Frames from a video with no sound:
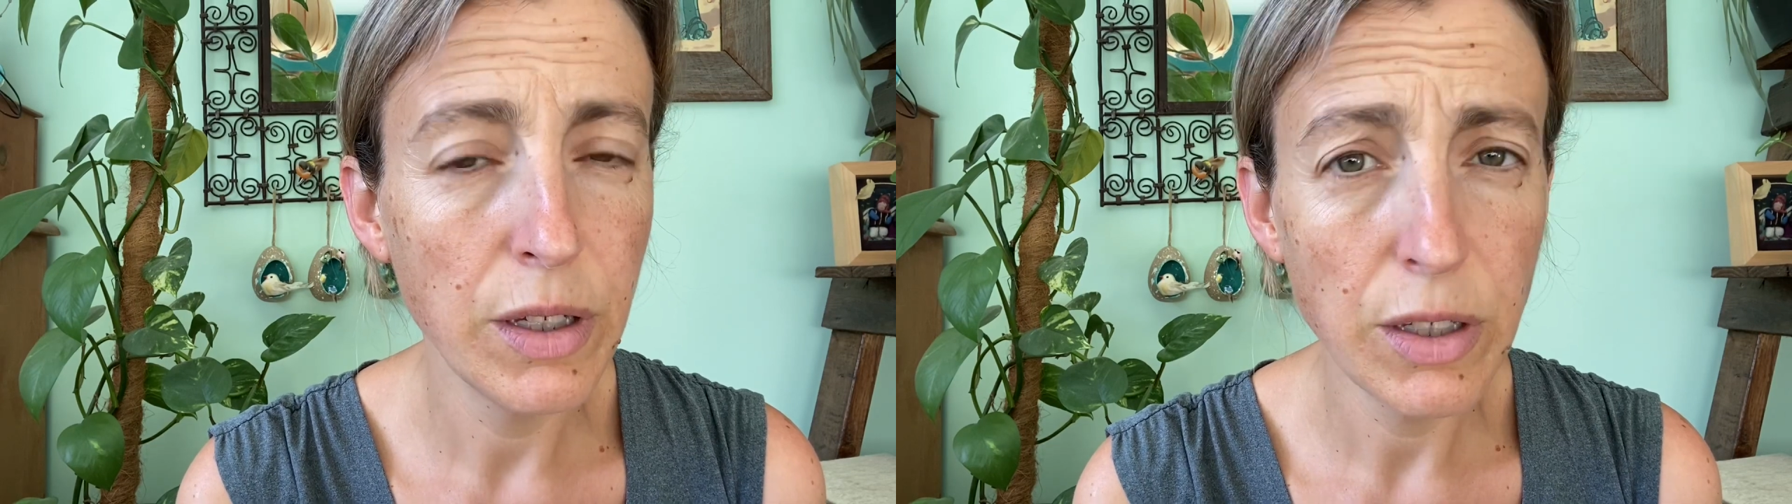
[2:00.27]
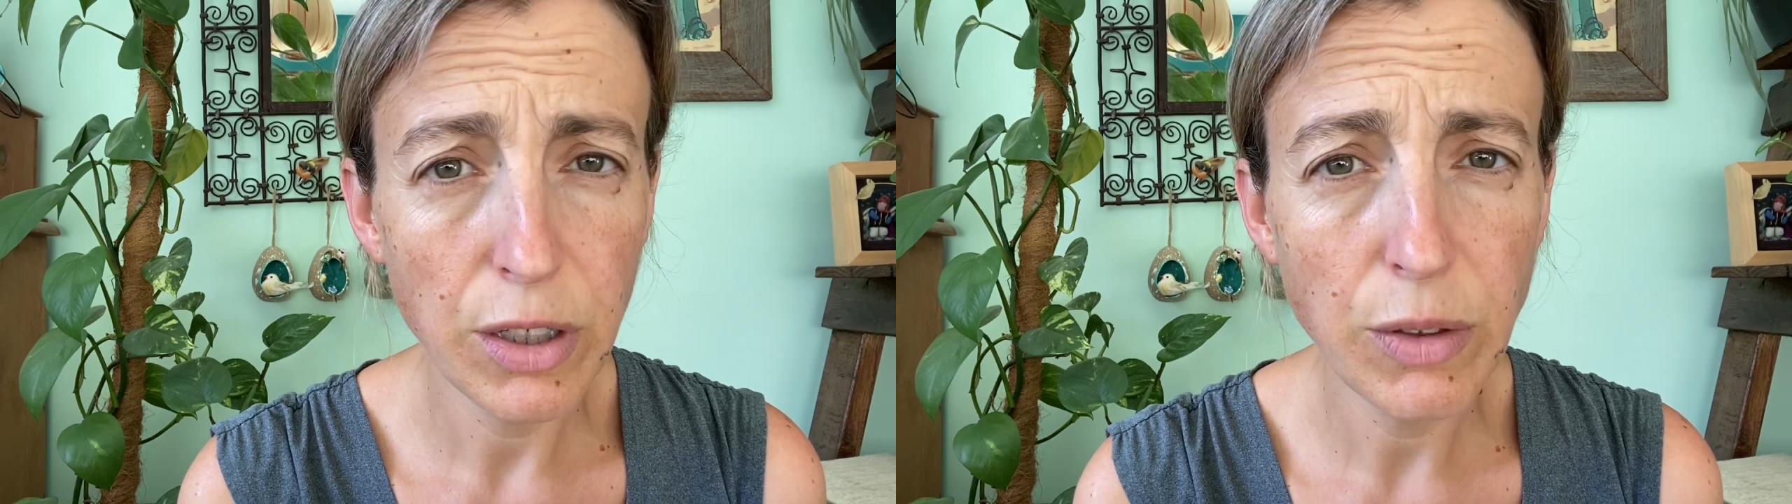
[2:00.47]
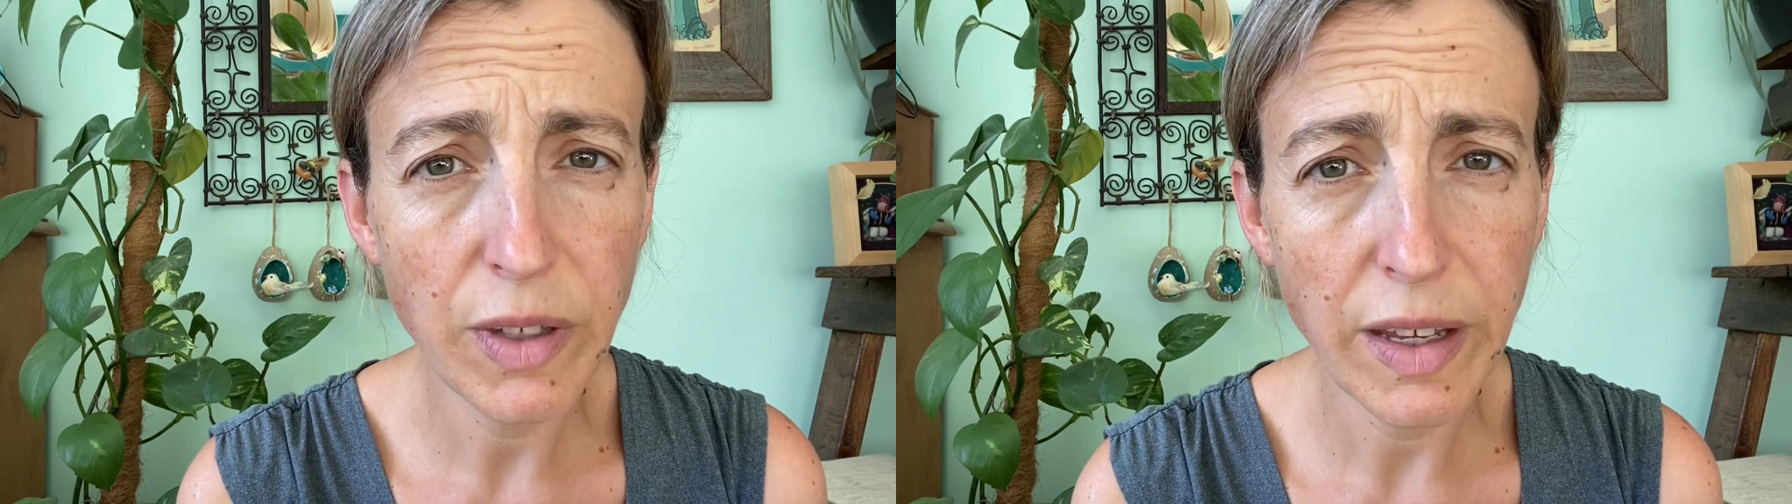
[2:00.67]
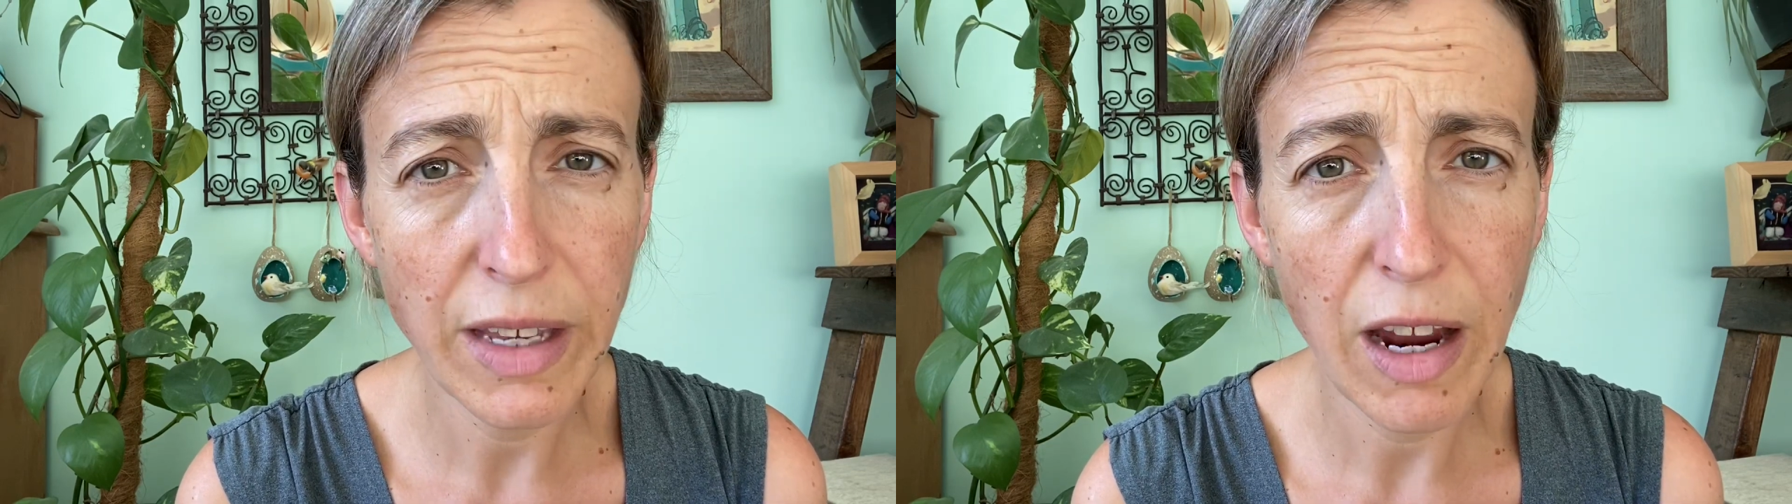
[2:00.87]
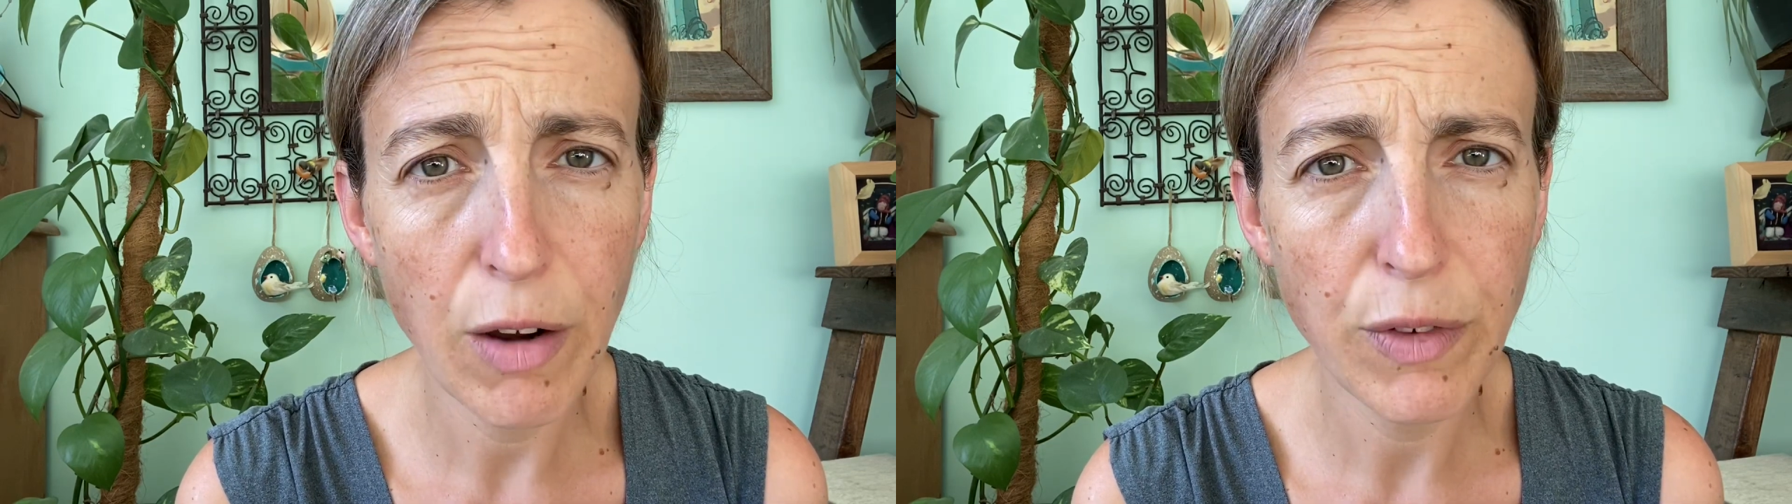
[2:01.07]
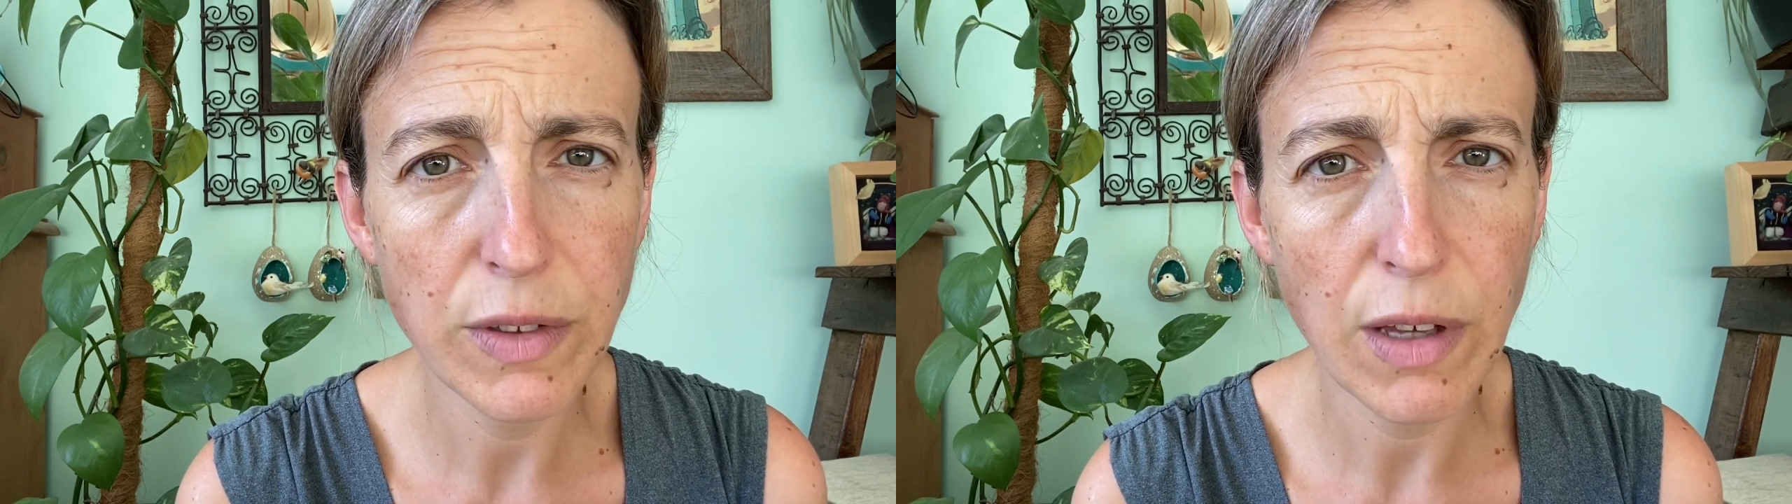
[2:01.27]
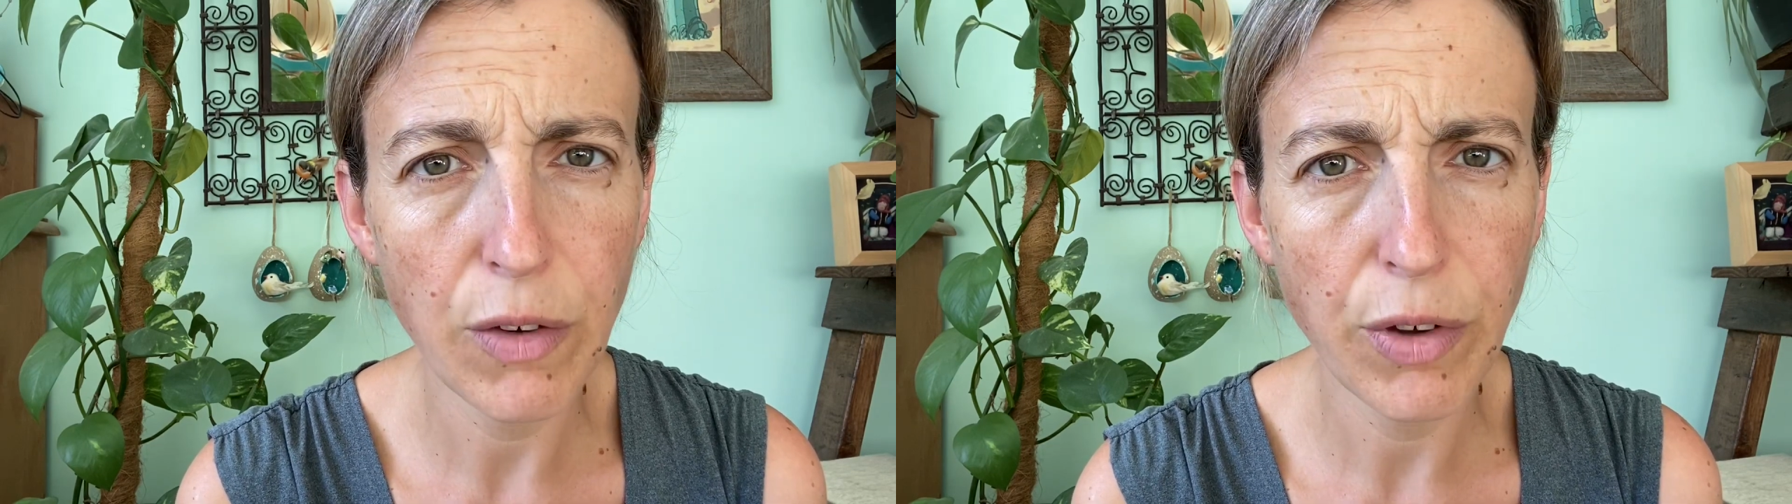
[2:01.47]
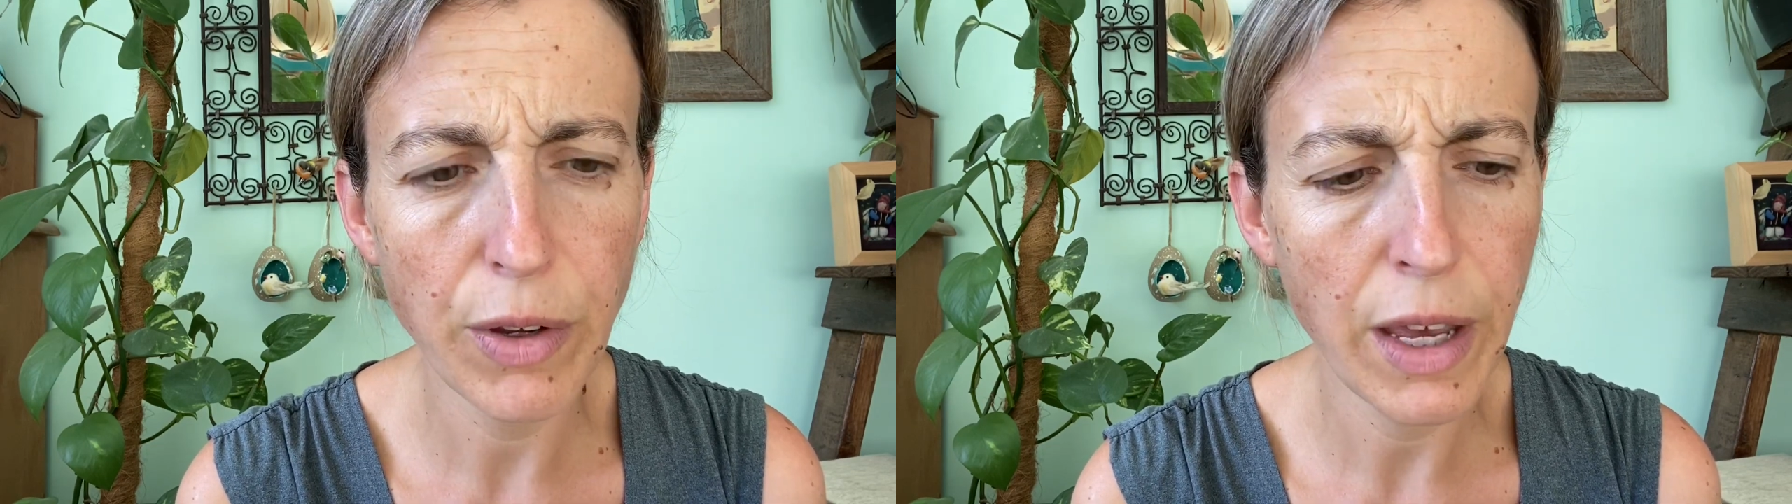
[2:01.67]
You take care of
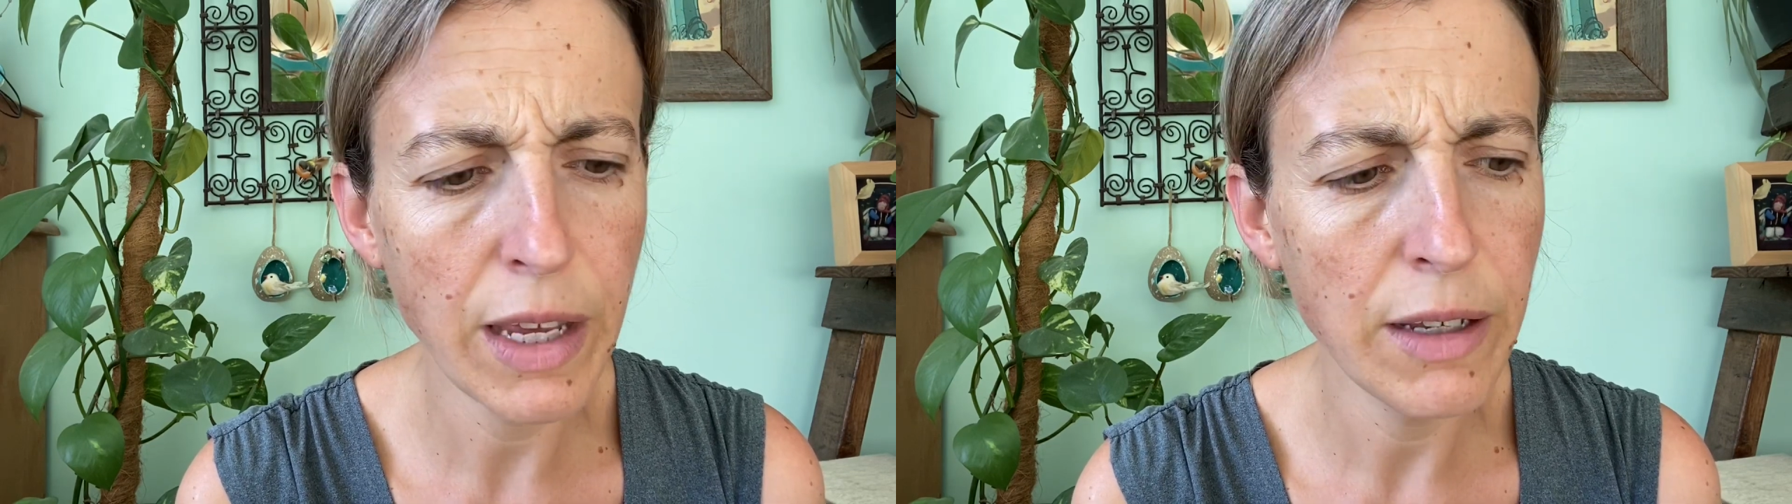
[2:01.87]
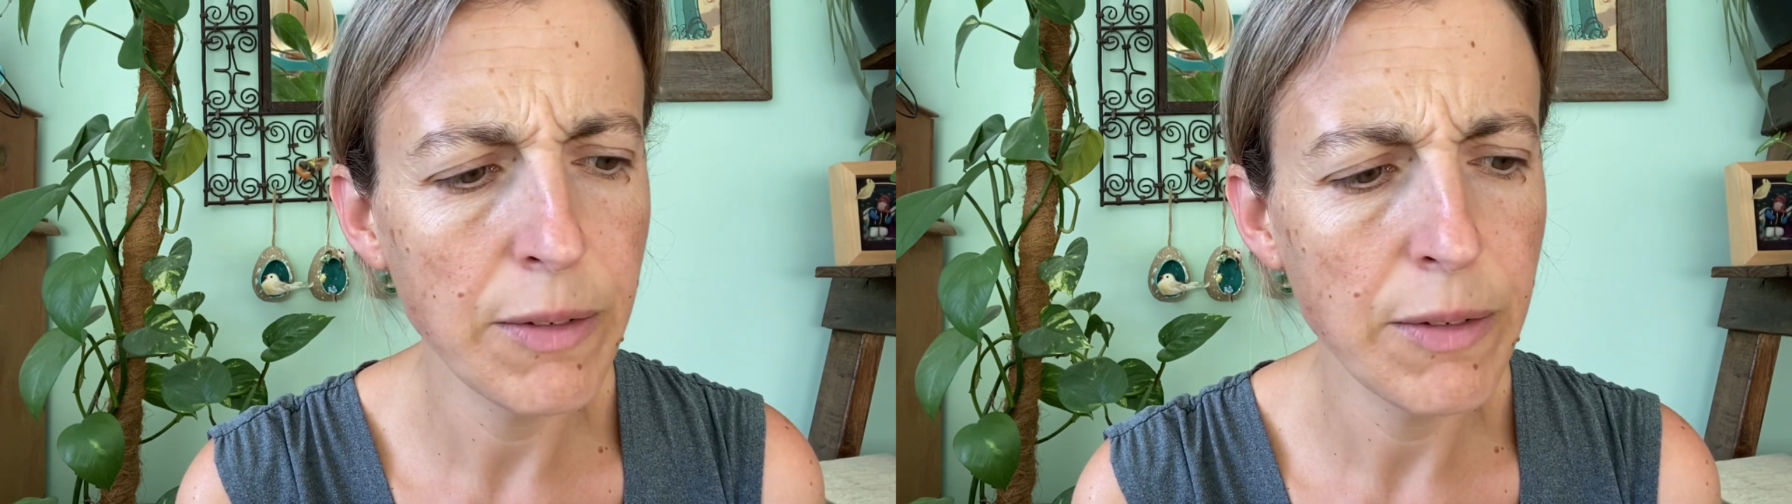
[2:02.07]
yourself, okay?